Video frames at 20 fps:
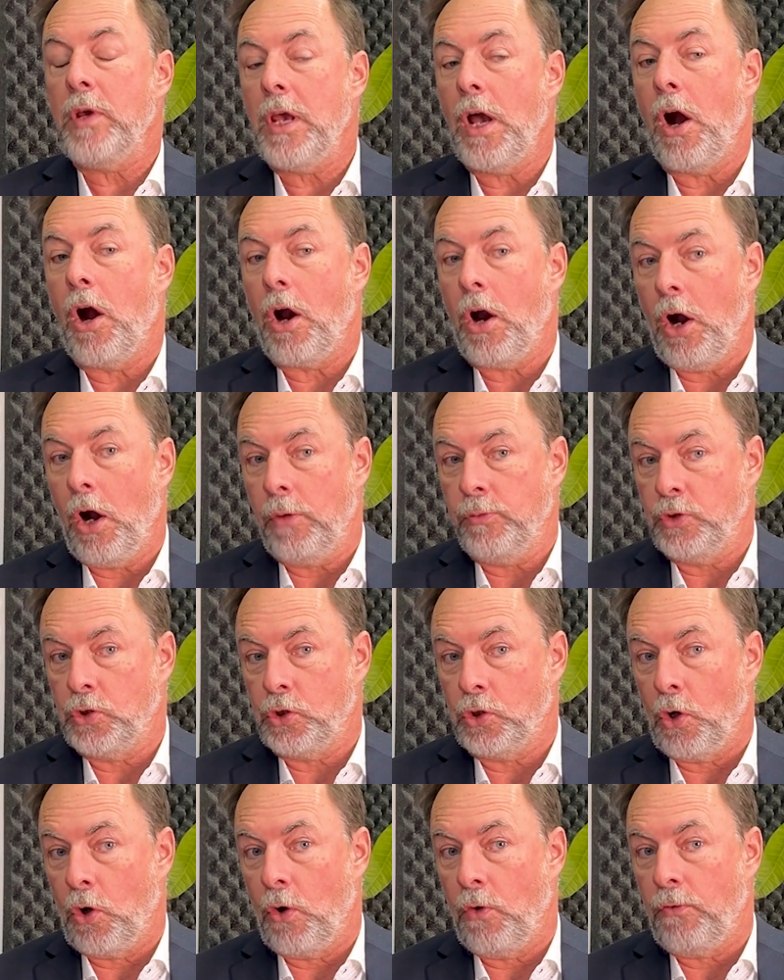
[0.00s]
are
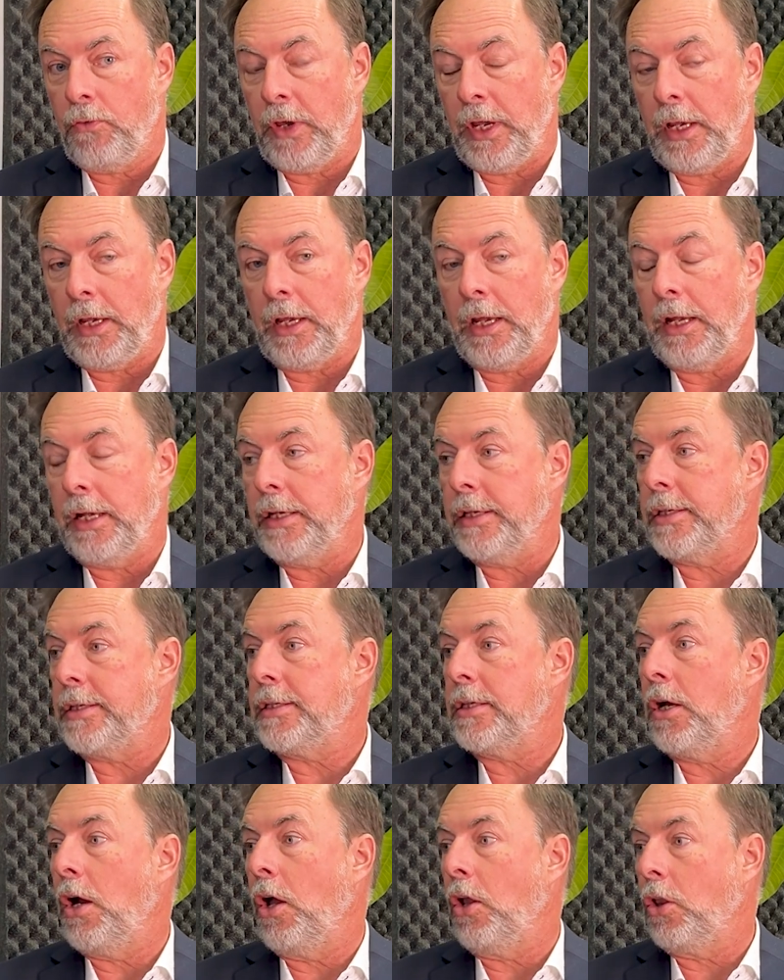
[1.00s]
observing
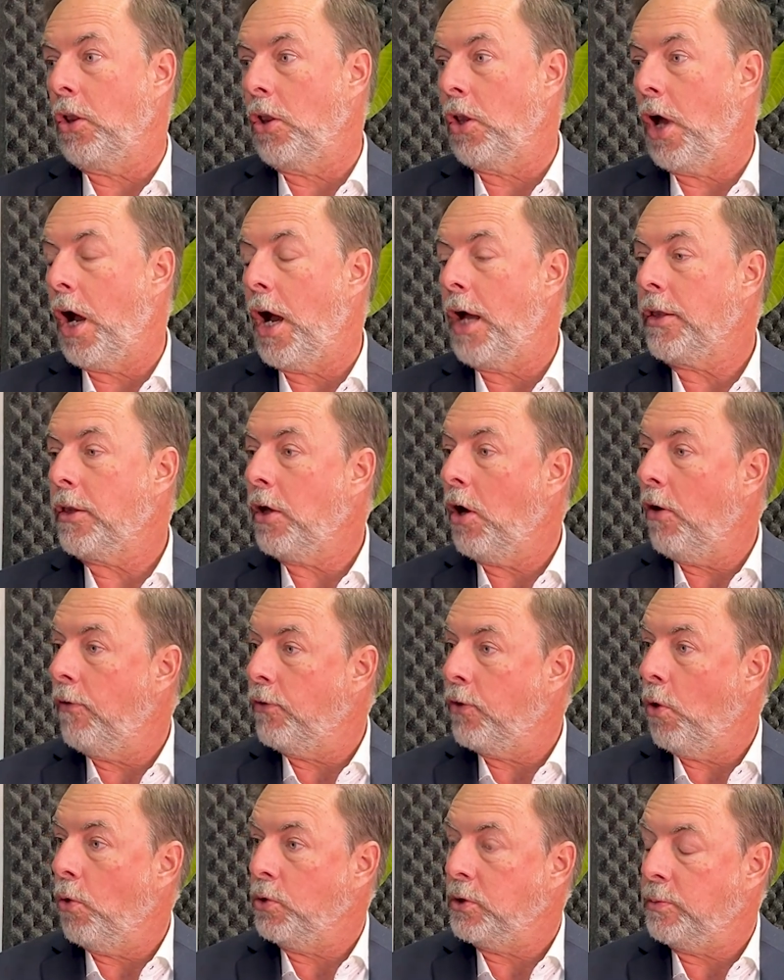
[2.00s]
is a lot of
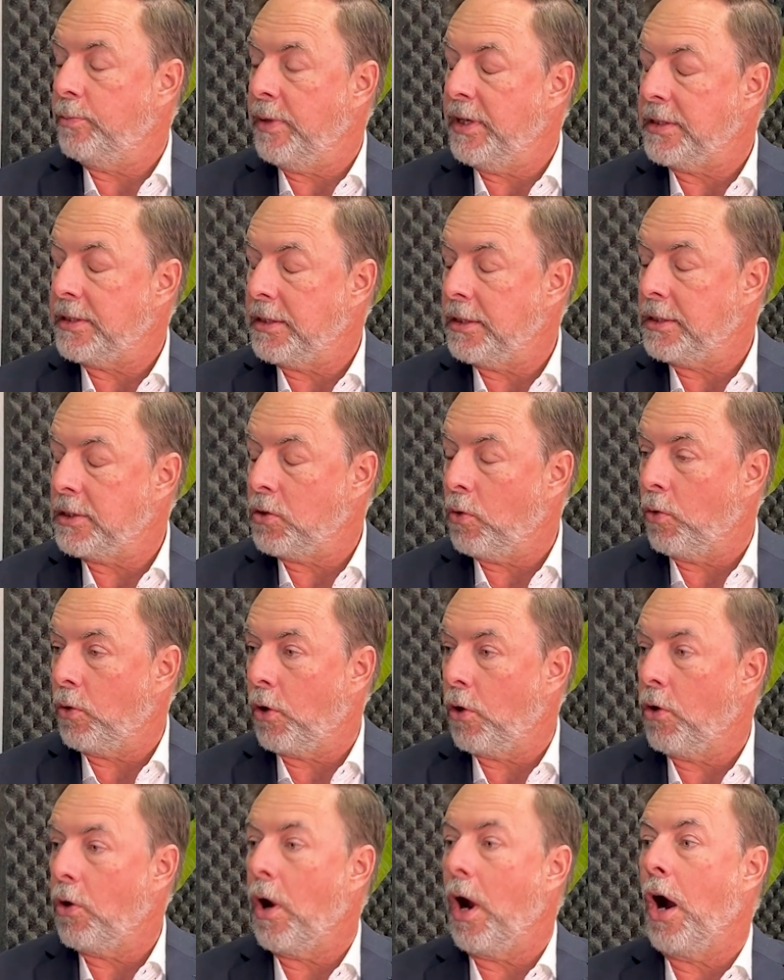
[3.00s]
those business
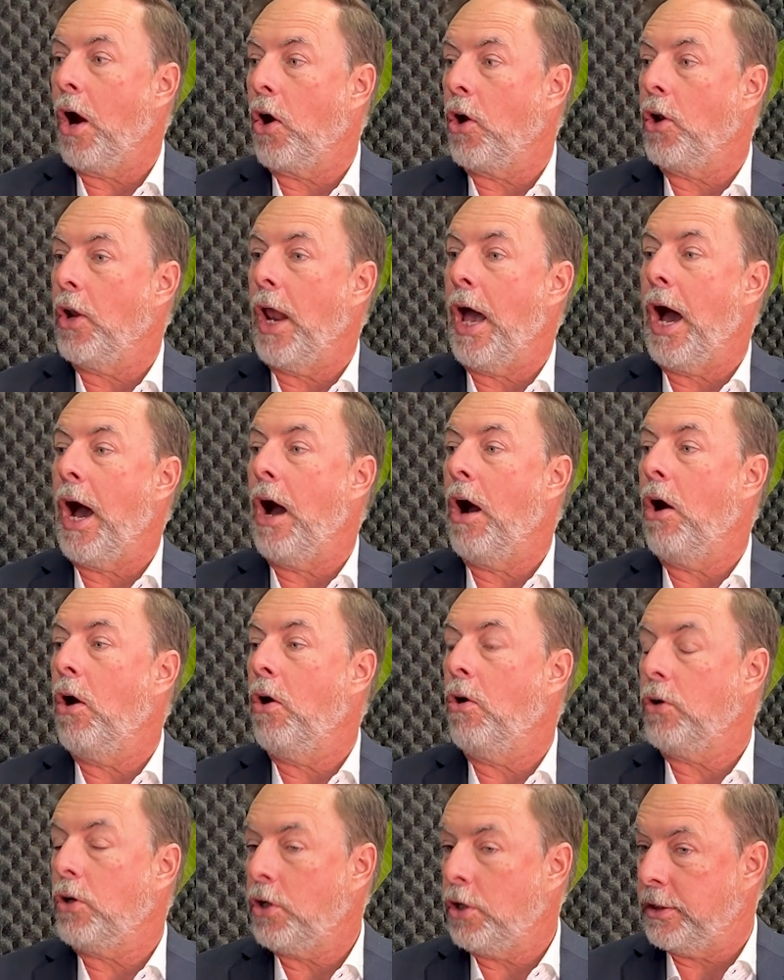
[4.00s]
owners are
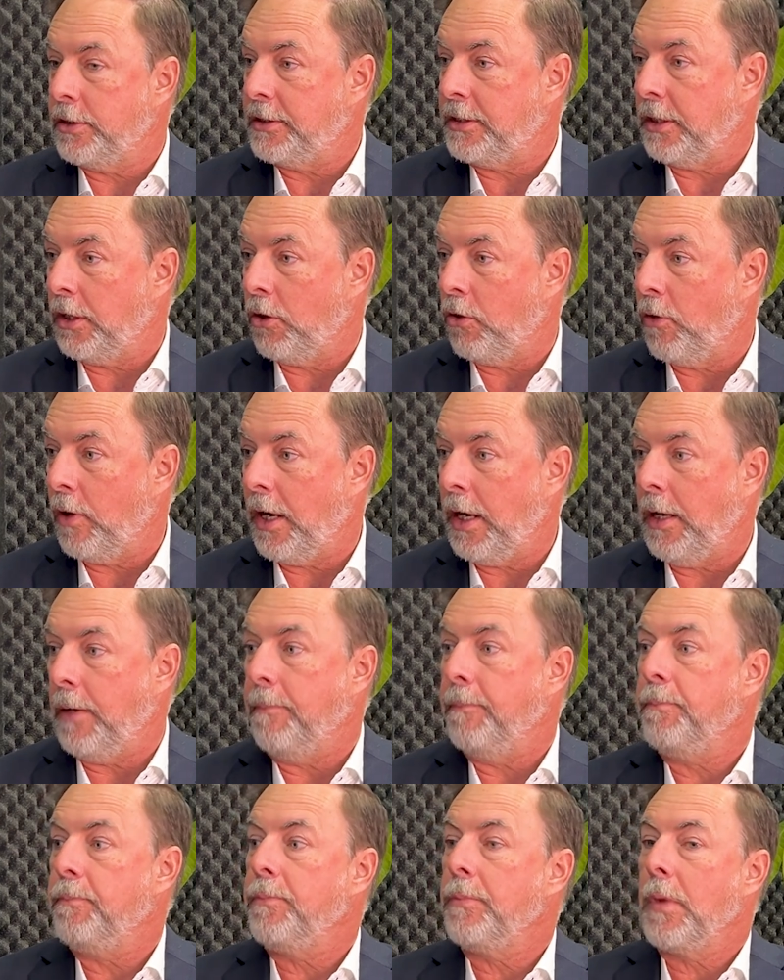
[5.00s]
now considering
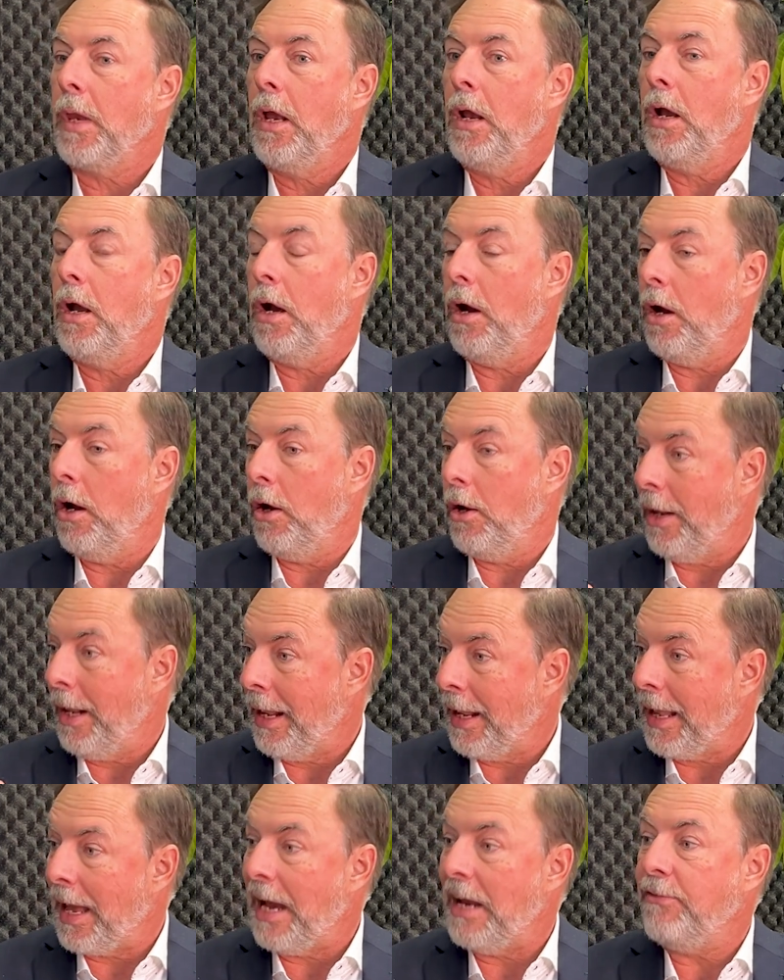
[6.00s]

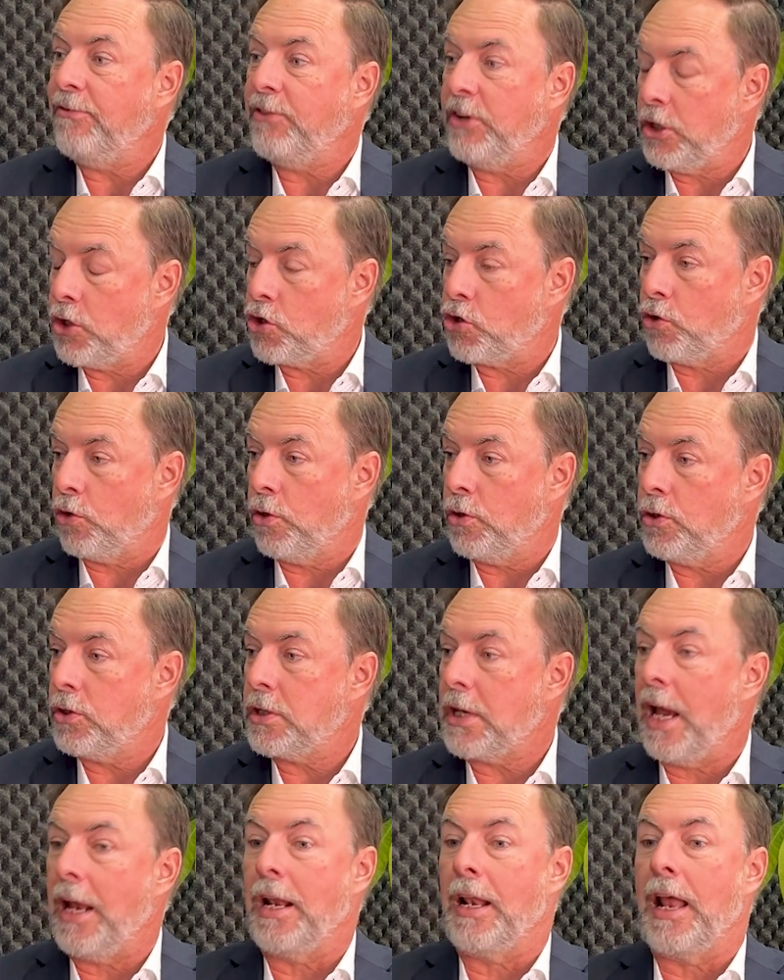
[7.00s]
life
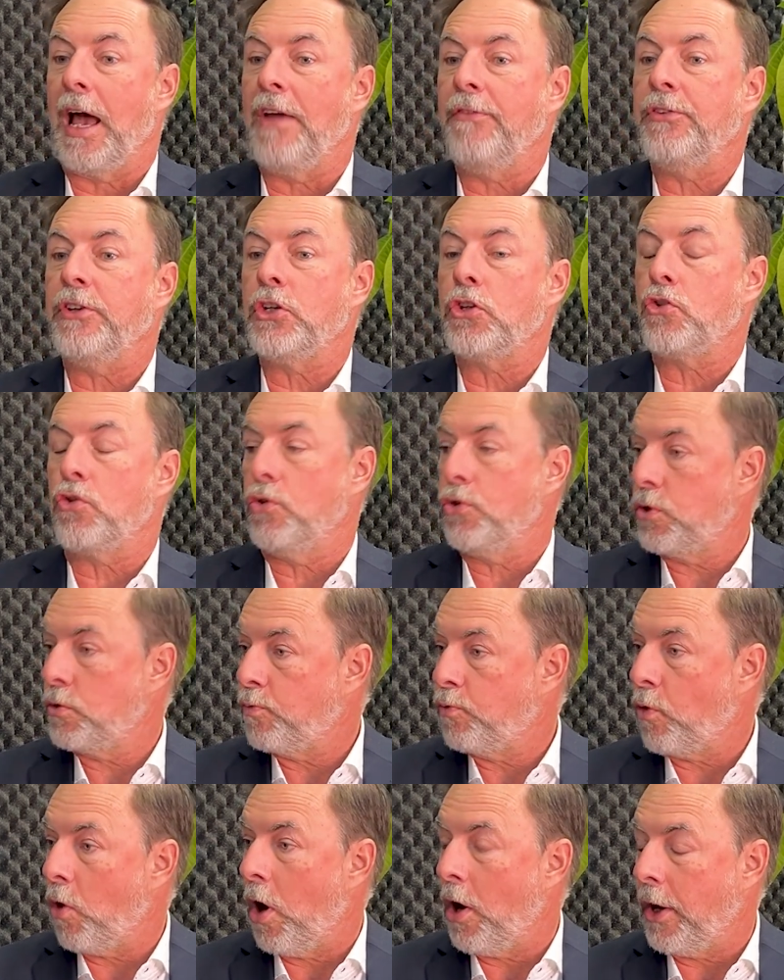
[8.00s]
insurance and life insurance
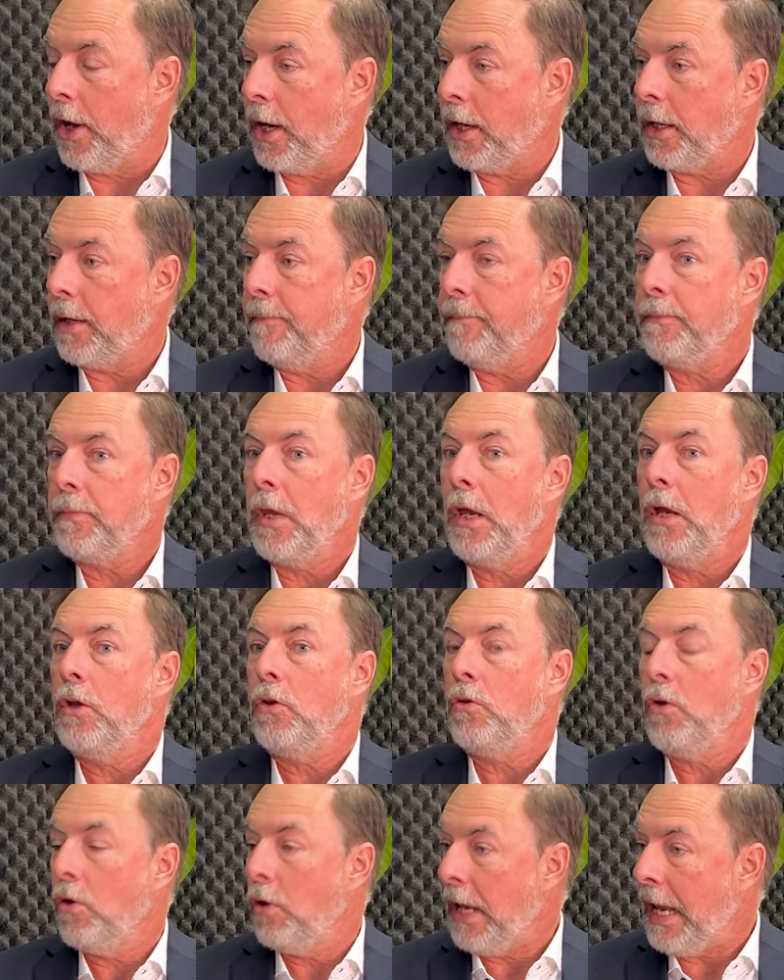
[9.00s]
product
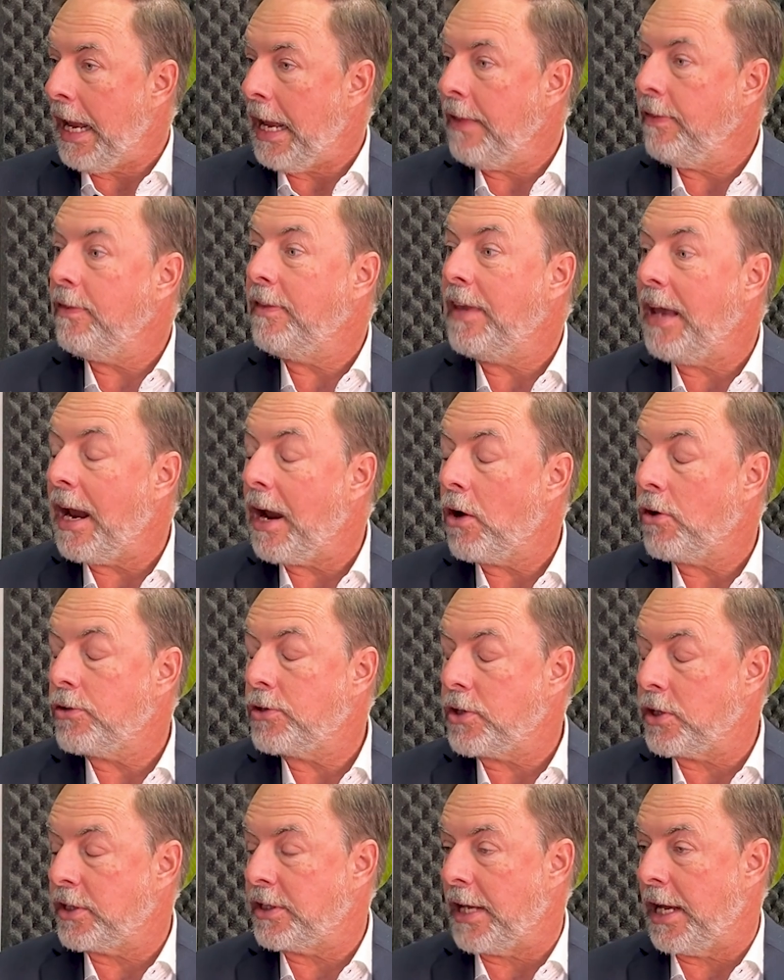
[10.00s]
in their
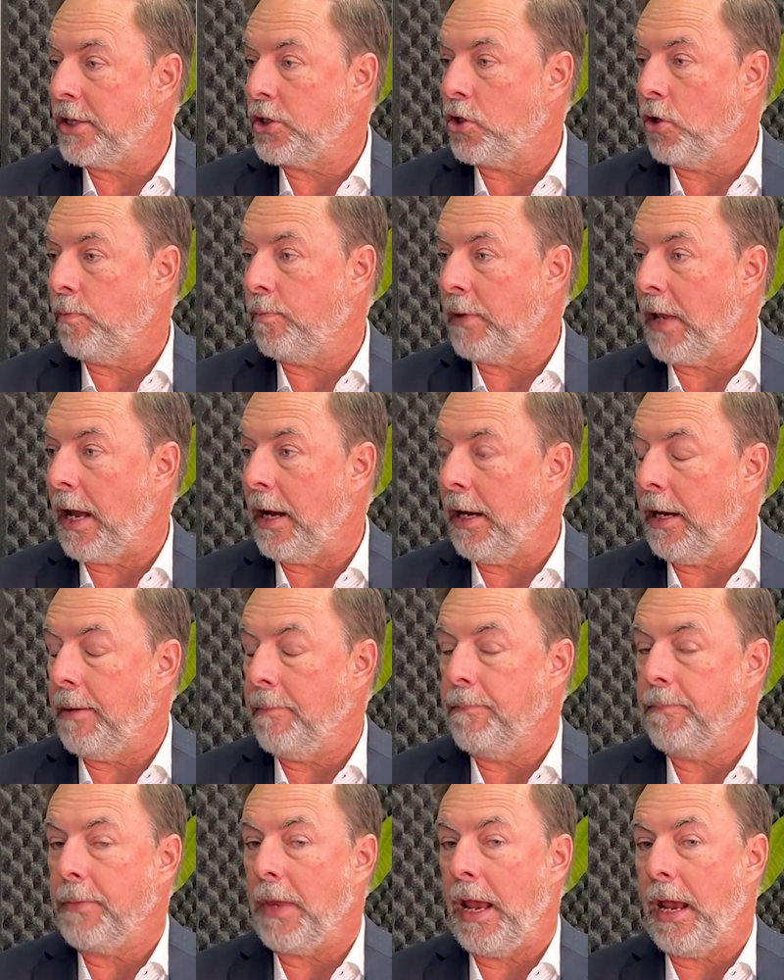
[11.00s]
succession planning.
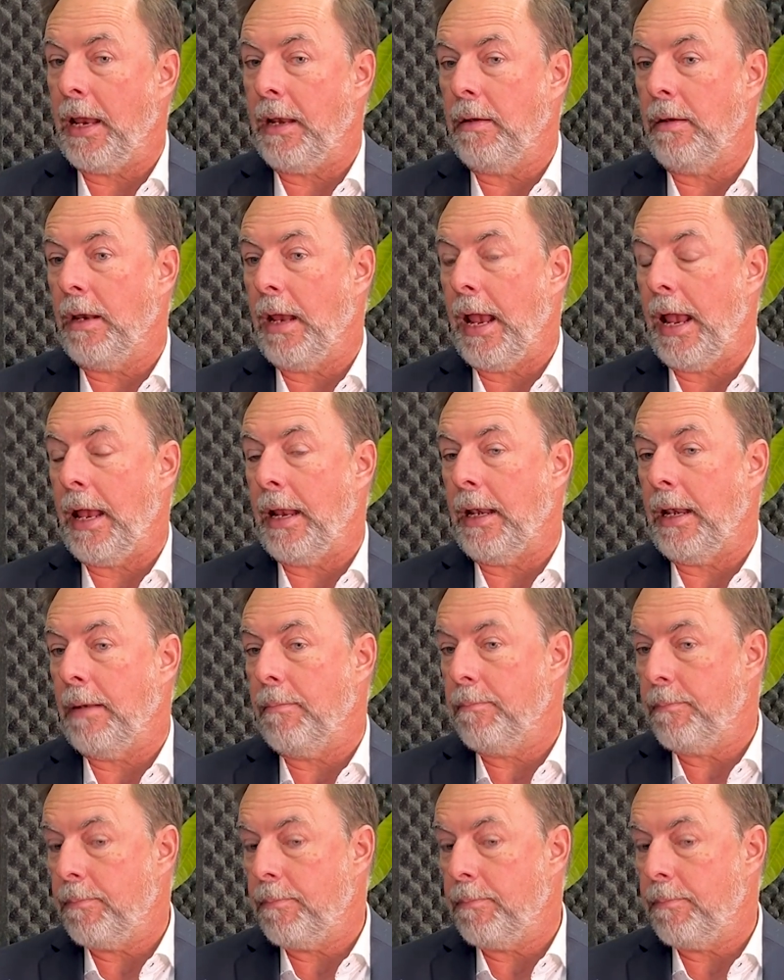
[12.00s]
And